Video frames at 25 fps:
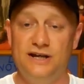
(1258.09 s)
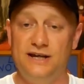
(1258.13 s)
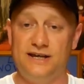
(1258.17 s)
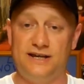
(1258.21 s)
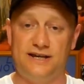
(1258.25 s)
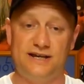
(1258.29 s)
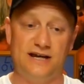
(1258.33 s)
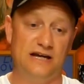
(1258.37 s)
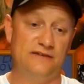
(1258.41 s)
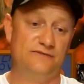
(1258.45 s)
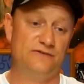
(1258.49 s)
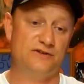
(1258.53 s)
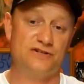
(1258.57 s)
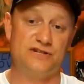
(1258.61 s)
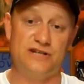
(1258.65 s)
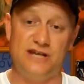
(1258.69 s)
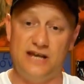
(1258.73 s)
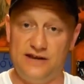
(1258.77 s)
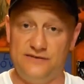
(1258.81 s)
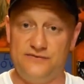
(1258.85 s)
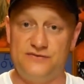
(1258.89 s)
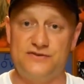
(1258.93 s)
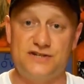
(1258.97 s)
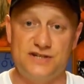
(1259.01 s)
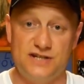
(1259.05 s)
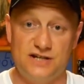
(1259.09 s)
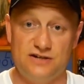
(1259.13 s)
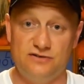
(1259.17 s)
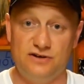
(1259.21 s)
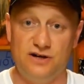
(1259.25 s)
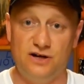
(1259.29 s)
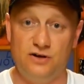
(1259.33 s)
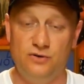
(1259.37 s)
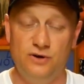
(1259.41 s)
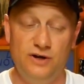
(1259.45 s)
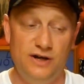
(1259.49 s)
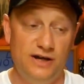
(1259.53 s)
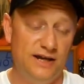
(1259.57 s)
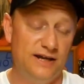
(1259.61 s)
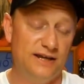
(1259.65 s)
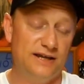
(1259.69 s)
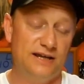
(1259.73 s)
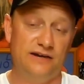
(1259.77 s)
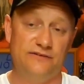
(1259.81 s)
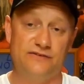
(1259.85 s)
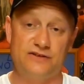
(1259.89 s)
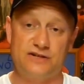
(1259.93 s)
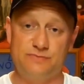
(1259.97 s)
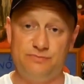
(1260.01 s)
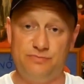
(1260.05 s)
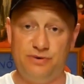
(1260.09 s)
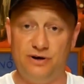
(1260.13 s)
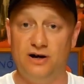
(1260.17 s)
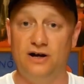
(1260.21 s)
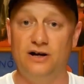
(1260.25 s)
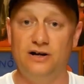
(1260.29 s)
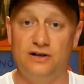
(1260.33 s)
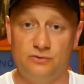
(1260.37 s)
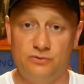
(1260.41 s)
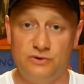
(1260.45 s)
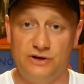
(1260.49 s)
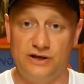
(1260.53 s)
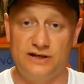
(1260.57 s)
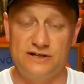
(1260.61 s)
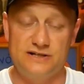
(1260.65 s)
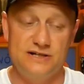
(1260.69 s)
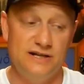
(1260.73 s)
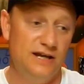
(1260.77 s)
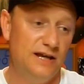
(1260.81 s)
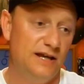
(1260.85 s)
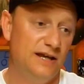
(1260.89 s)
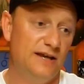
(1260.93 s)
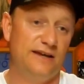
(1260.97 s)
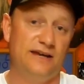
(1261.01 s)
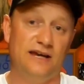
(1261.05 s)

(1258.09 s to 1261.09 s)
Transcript: it gave us F-Zero, it gave us Pilot Wings,